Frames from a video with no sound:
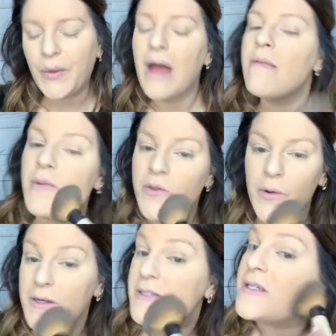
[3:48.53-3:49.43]
come in with
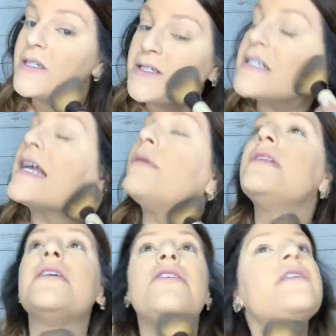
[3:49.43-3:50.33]
no concealer, because I
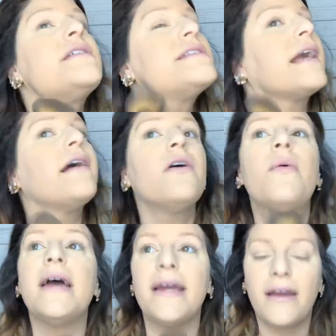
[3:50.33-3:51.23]
will literally scare
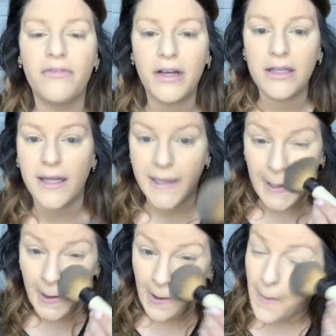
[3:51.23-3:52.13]
away every client.